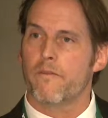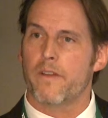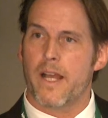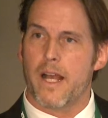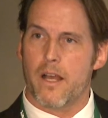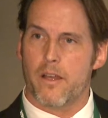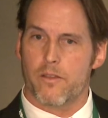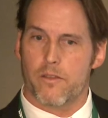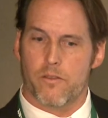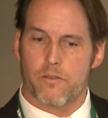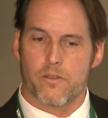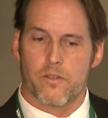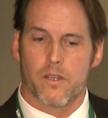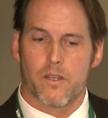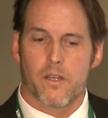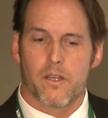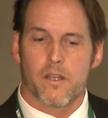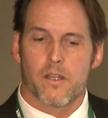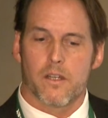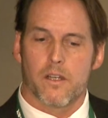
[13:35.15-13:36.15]
values
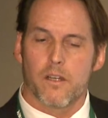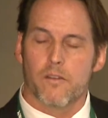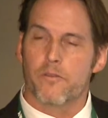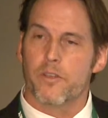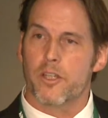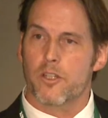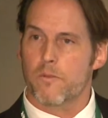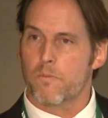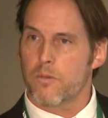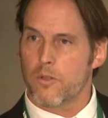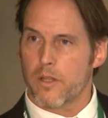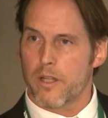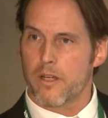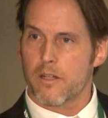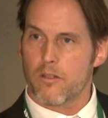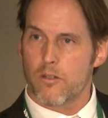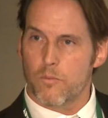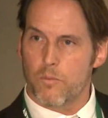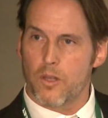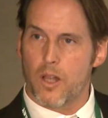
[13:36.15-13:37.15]
of each
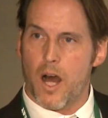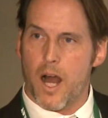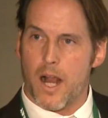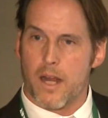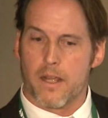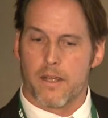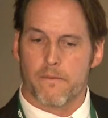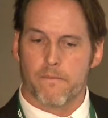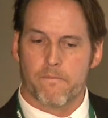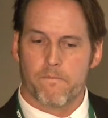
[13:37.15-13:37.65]
political bloc.